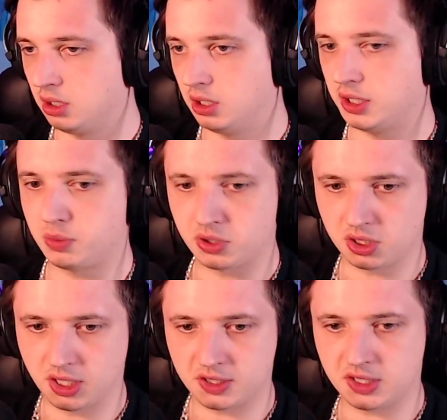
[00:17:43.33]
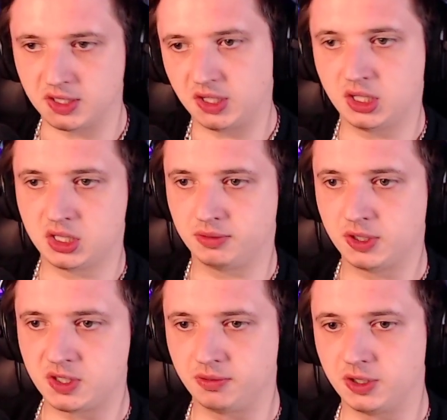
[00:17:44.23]
Let's watch the last 10 seconds of
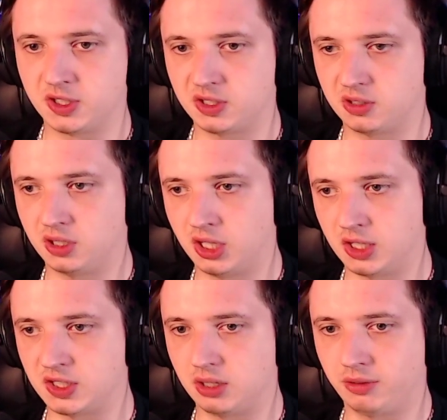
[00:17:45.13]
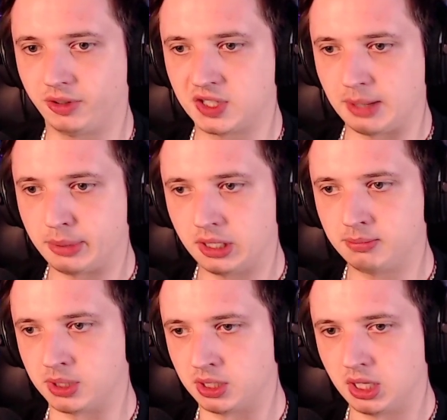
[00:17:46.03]
this, if there's, in case anything's happening,
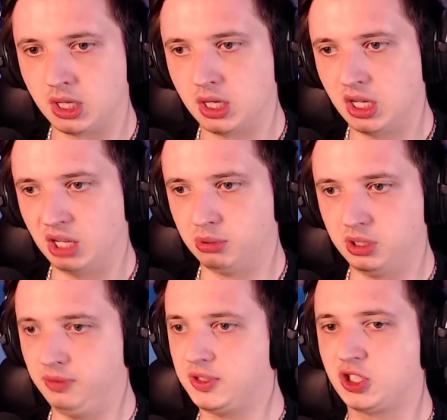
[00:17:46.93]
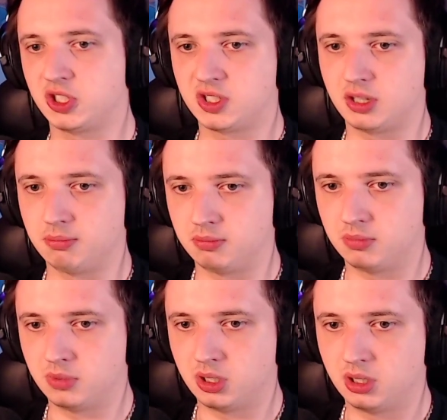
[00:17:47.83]
but I believe it's just them,
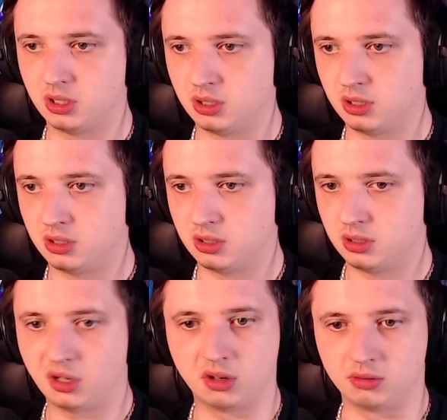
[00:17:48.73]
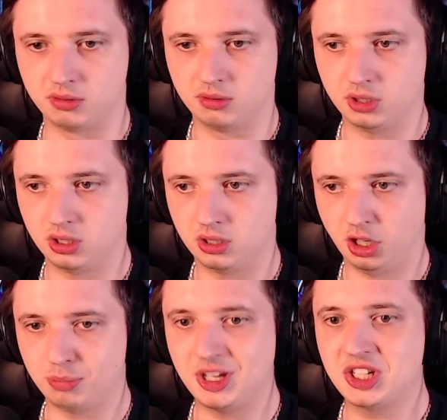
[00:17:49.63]
you know,
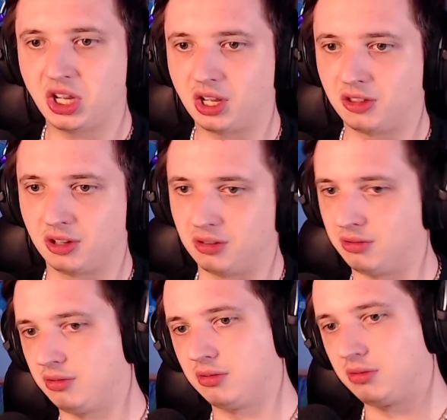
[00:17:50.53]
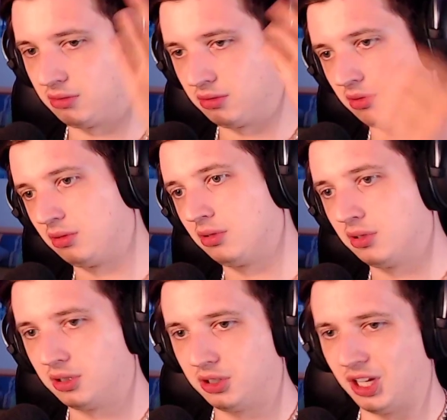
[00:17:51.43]
meeting and then
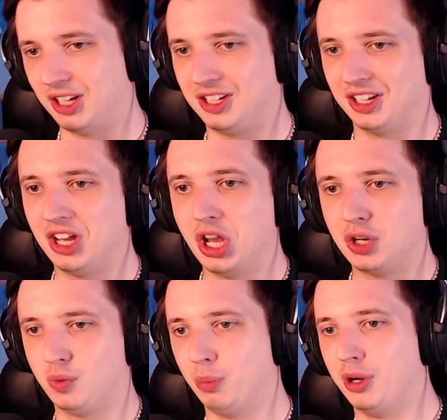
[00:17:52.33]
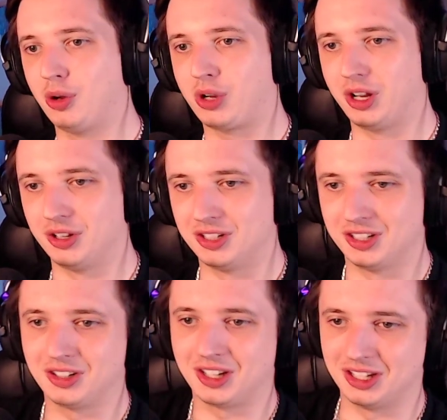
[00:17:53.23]
the woman looking on
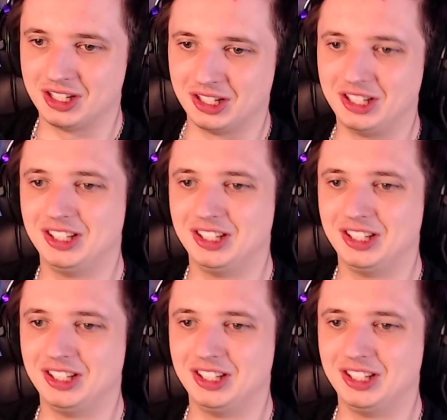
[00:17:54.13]
the, okay, yeah.